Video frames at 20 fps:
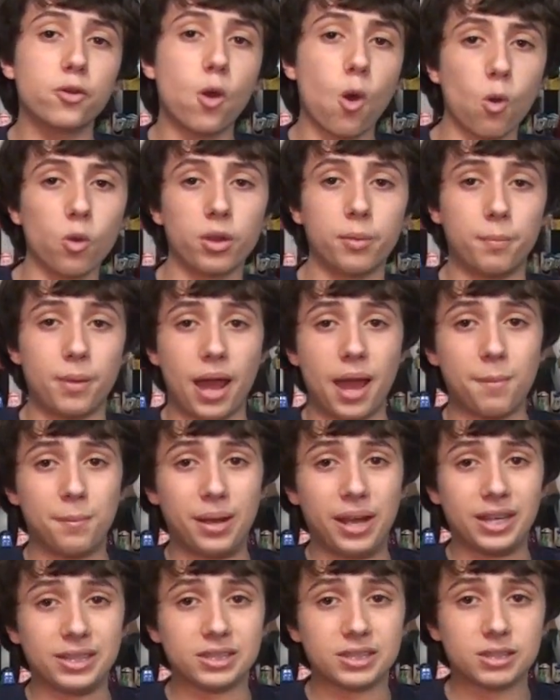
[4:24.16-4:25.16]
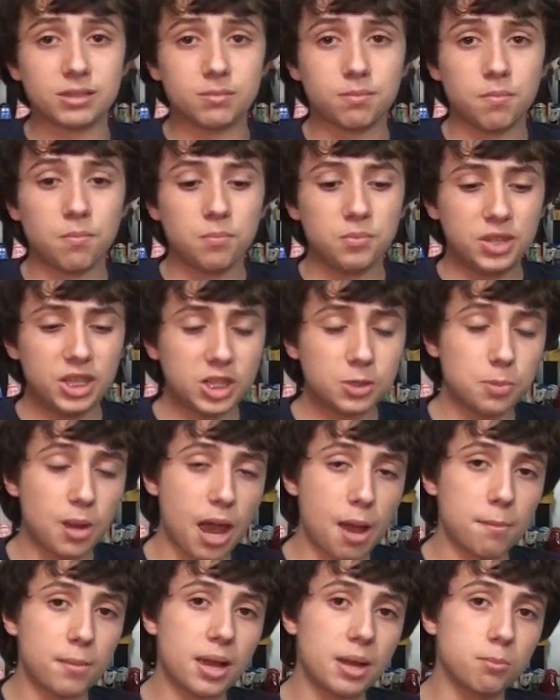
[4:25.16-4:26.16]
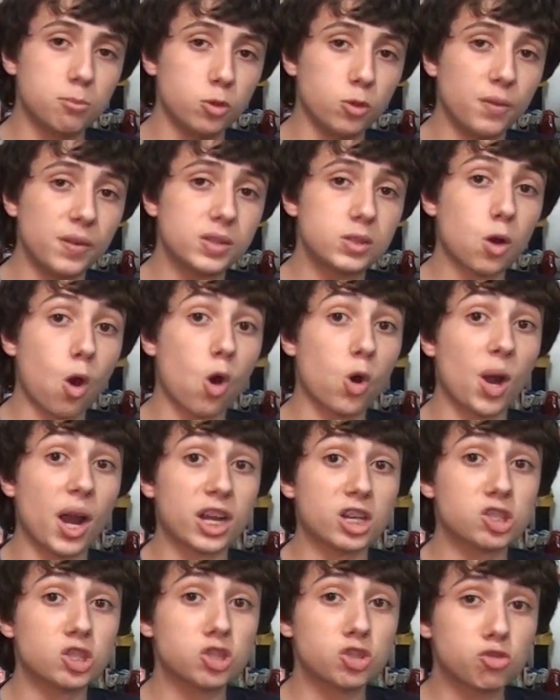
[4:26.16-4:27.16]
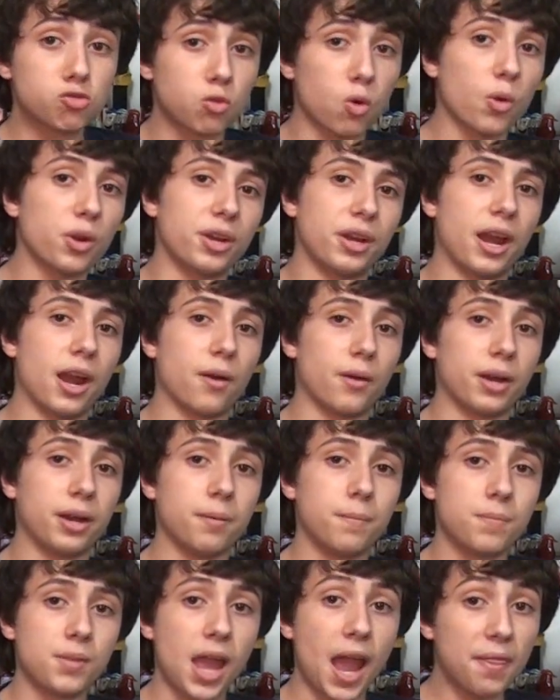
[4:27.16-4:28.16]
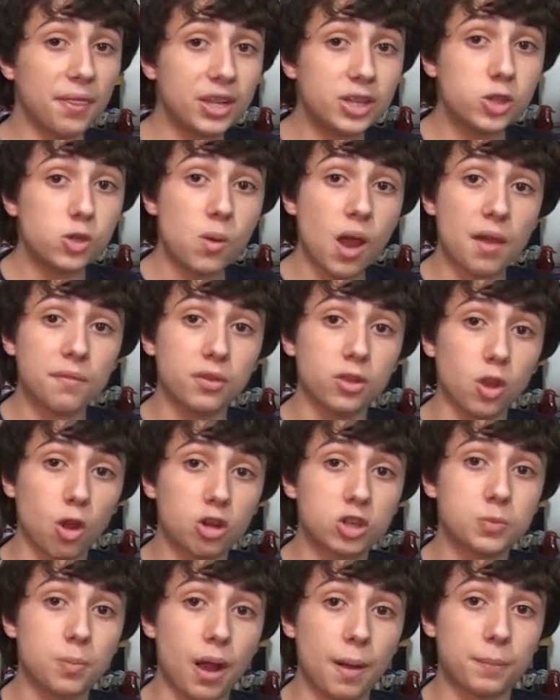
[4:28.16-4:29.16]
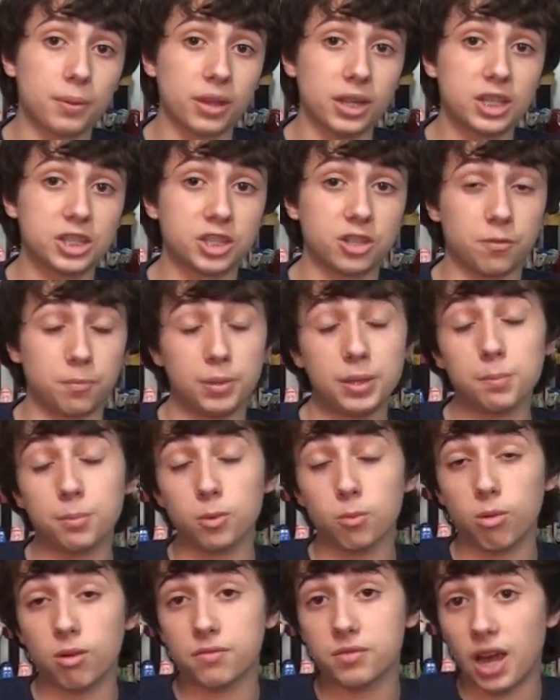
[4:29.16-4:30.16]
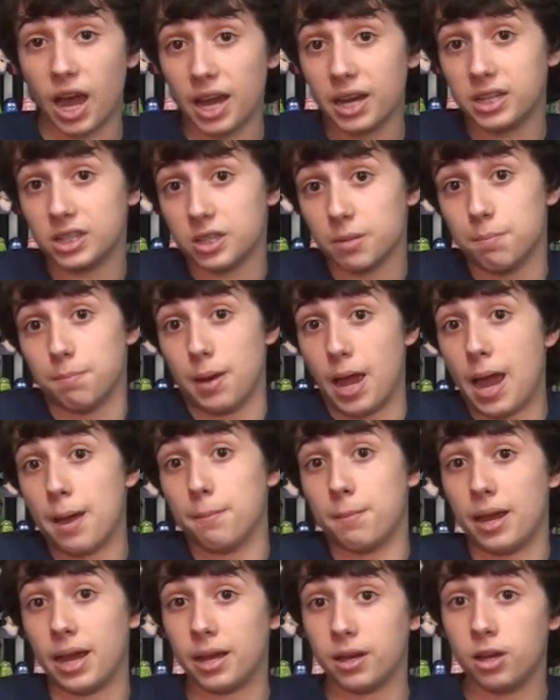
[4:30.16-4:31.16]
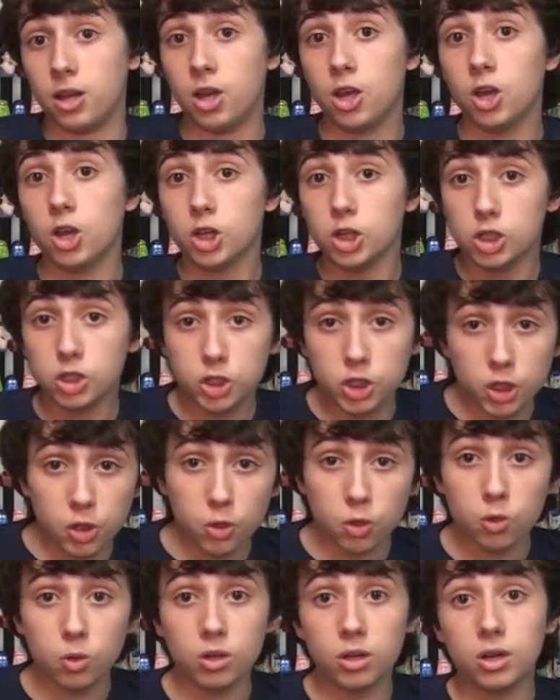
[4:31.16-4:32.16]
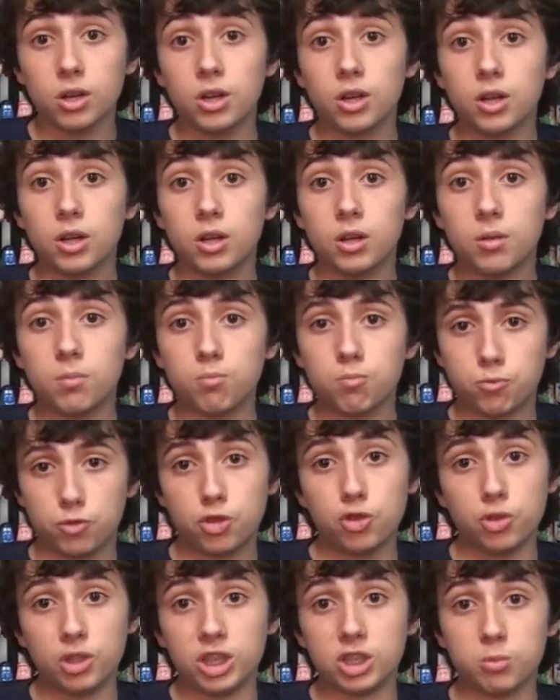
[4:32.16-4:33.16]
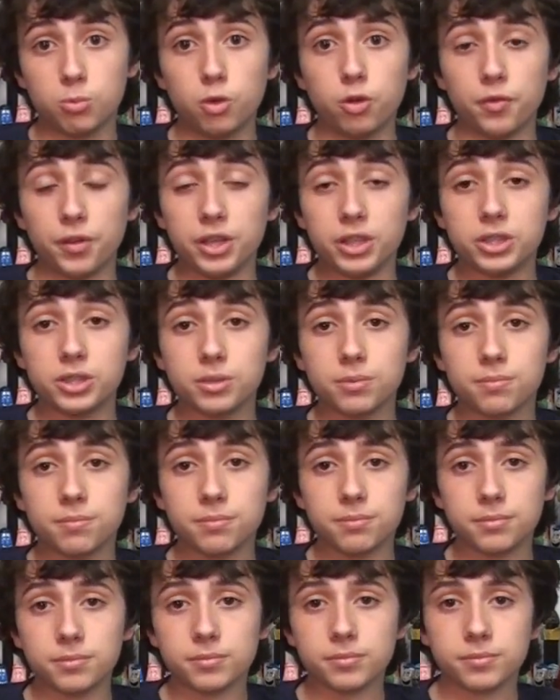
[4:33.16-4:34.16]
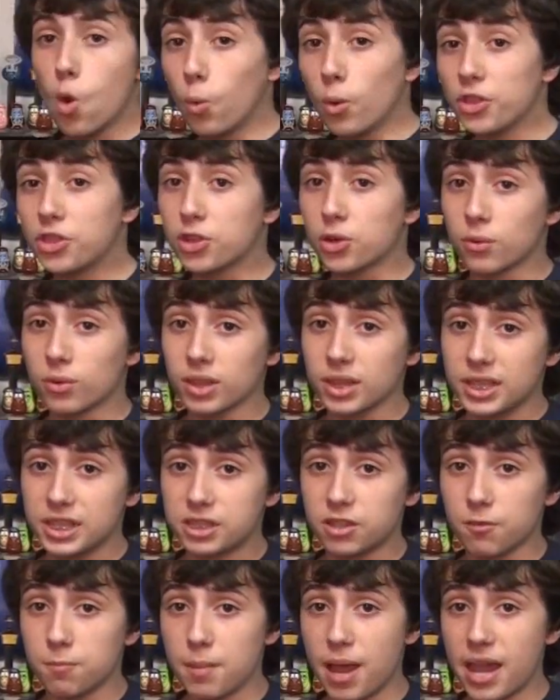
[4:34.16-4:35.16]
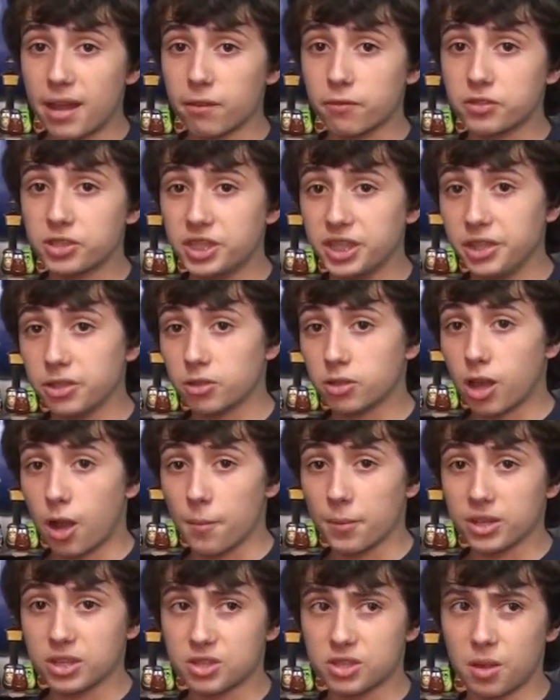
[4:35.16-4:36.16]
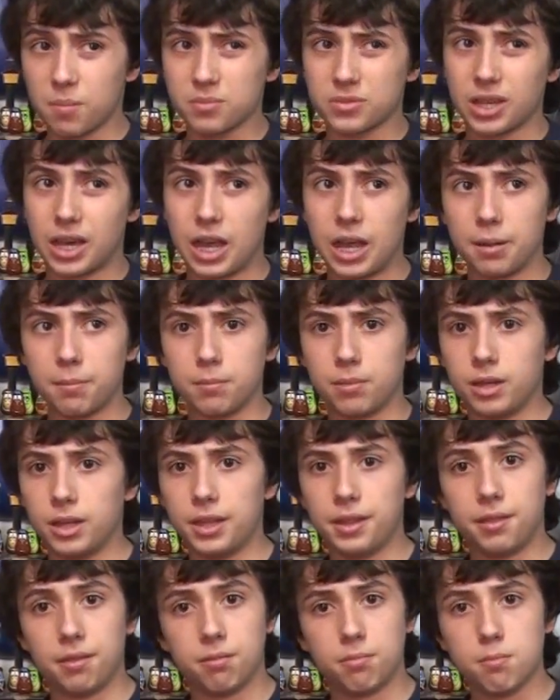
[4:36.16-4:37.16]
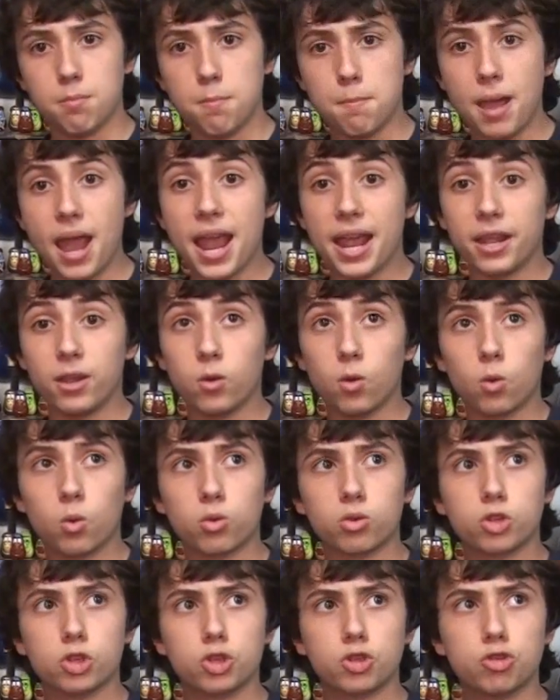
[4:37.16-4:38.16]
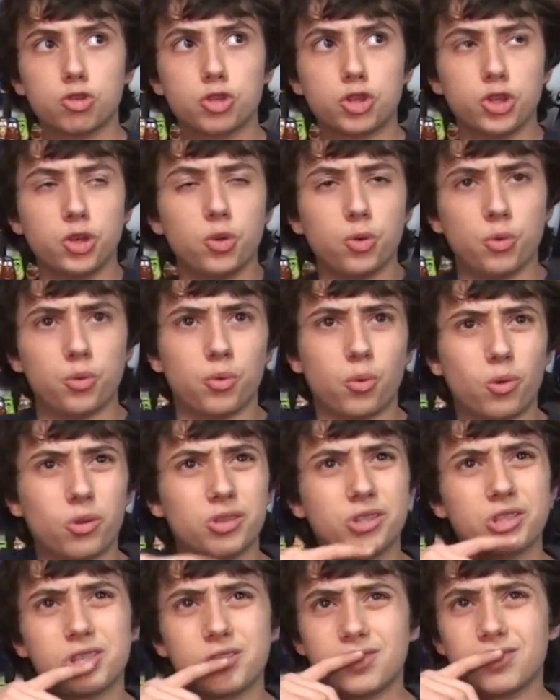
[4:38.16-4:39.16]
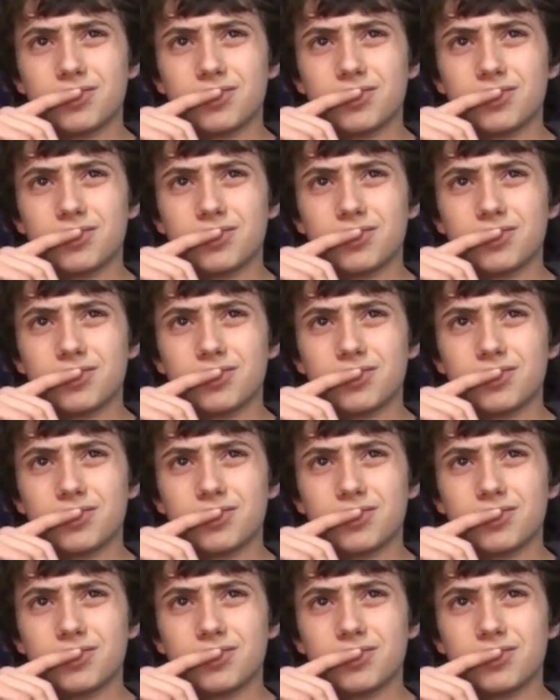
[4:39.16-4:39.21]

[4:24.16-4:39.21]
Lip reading: Nolan Batmans. These Batman movies are extraordinary, and they do have a large population of people who have gotten into Batman due to these movies. With the release of Man of Steel coming sometime in May or June or